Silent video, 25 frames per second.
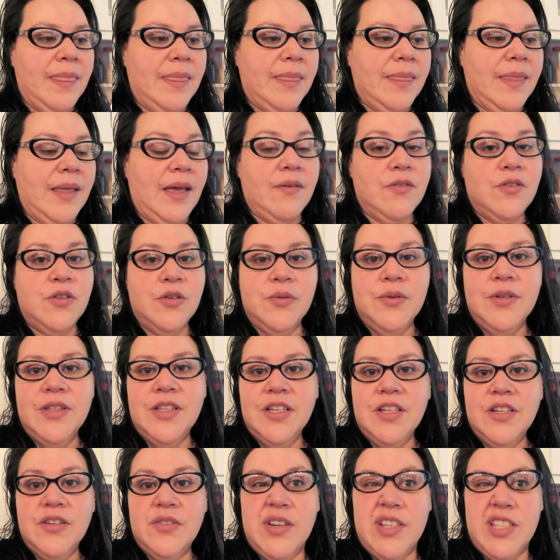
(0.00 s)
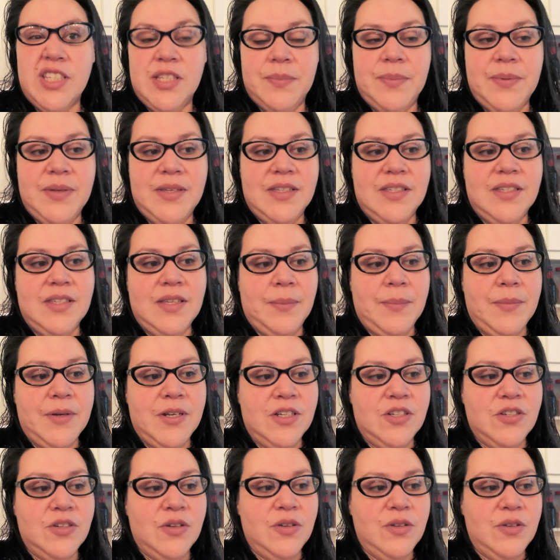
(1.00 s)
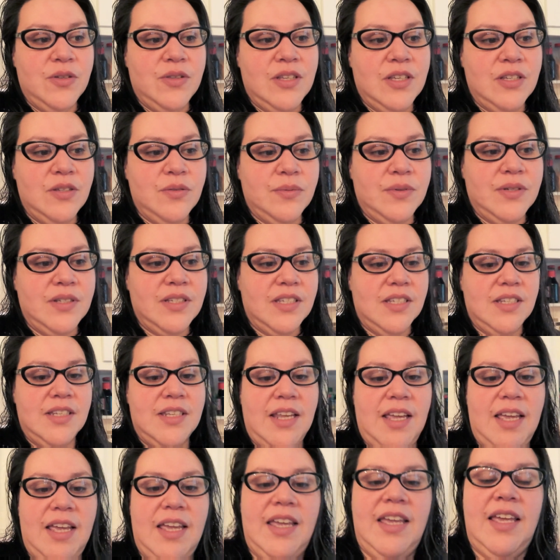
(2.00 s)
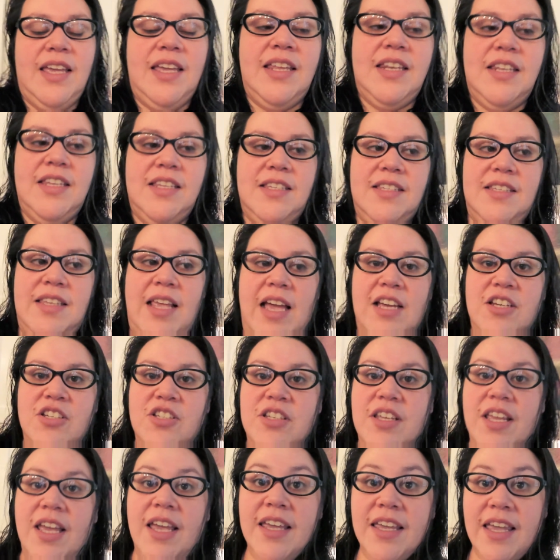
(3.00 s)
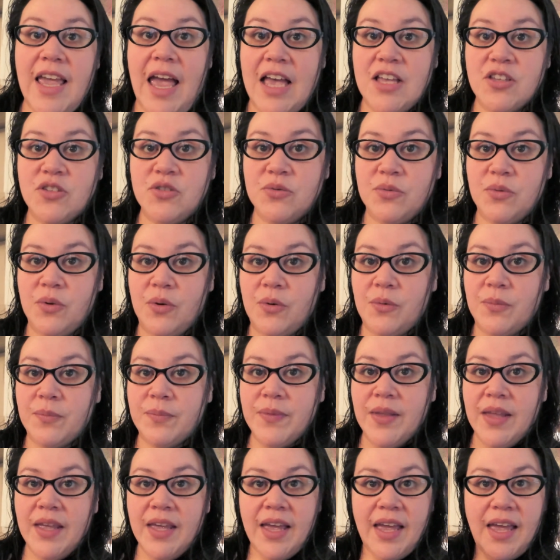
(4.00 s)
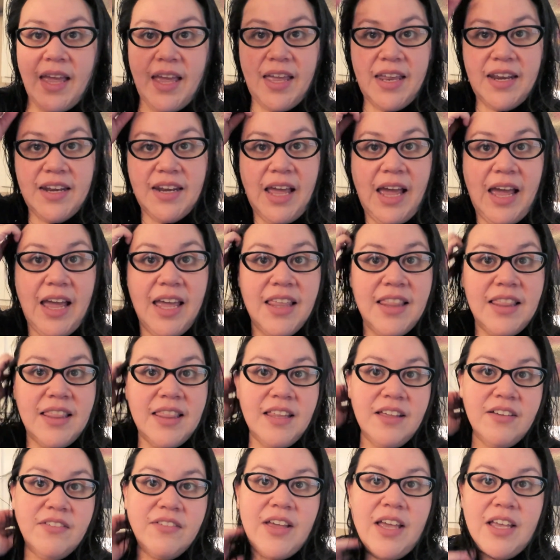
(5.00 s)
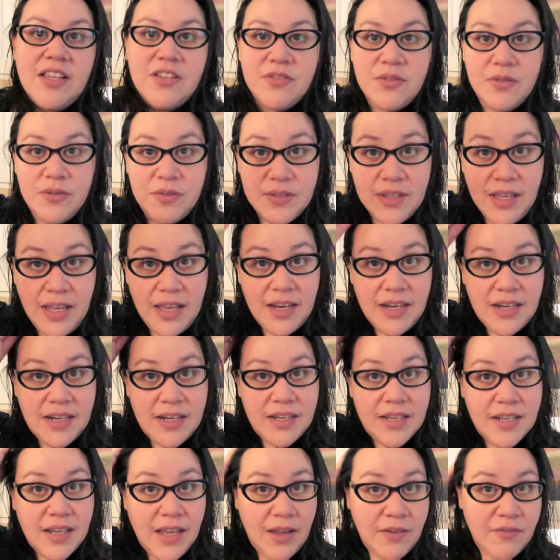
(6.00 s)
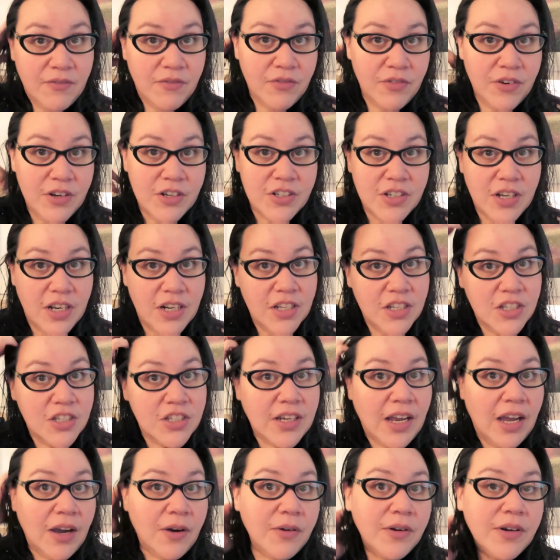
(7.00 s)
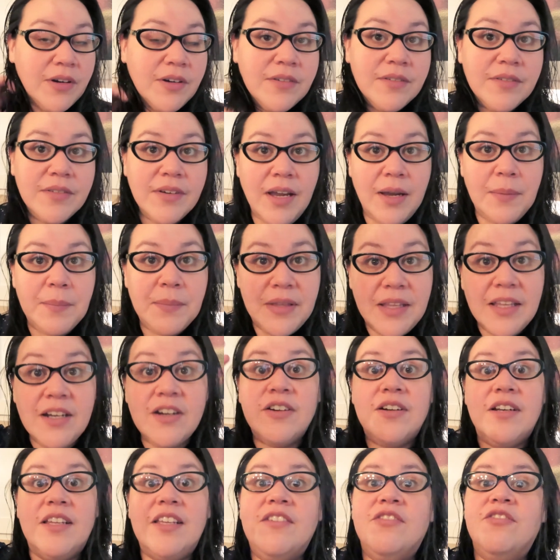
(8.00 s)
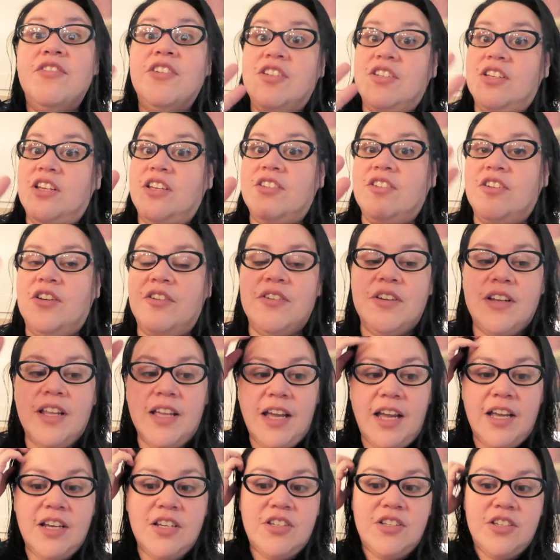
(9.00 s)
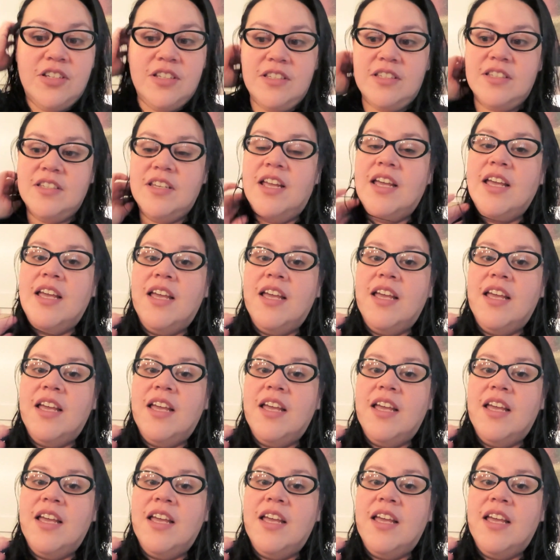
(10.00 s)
have 2 really good recipes. I'm going to show you this one today. It is actually a casserole, and I love casseroles. And I'm fresh out of the shower. I'm literally fresh out of the shower. Like, I just